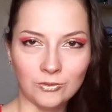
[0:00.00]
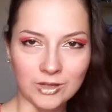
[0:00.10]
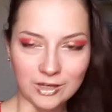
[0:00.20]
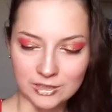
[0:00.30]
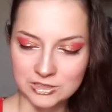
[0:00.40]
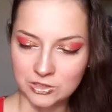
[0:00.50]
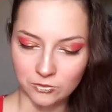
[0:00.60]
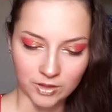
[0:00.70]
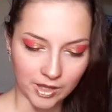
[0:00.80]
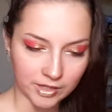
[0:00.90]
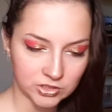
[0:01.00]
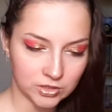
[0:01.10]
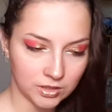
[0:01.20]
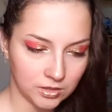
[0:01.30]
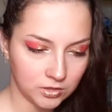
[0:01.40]
Okay, so I
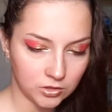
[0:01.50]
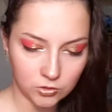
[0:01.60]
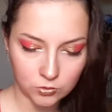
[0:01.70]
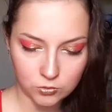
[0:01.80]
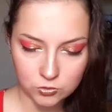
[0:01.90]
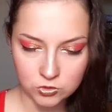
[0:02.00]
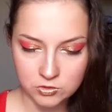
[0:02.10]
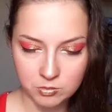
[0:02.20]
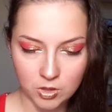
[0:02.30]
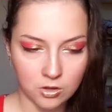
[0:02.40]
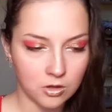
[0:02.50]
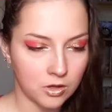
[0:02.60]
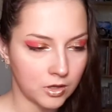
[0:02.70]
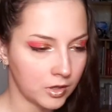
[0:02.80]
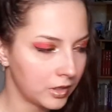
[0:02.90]
actually used
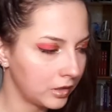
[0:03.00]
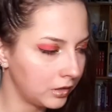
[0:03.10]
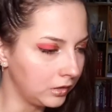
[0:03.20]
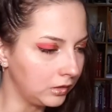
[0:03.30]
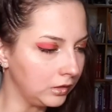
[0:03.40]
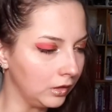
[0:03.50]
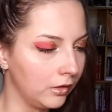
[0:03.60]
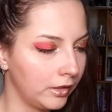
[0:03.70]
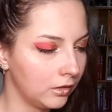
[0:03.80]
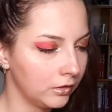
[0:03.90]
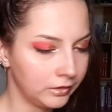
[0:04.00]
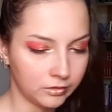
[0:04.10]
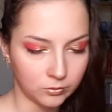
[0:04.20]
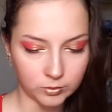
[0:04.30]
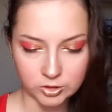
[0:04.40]
my
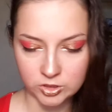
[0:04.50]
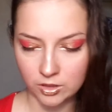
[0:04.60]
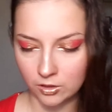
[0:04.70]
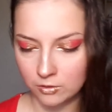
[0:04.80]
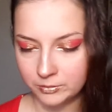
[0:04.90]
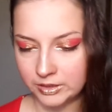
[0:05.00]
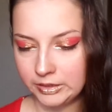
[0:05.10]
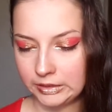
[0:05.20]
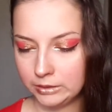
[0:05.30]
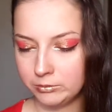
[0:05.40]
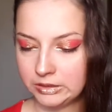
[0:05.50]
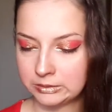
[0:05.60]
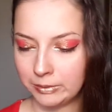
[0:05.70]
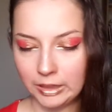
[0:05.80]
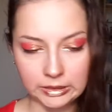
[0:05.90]
eyeliner, which I completely
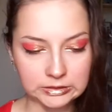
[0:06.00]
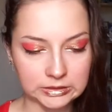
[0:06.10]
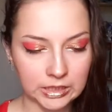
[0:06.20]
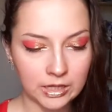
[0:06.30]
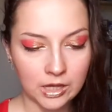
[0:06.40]
misplaced.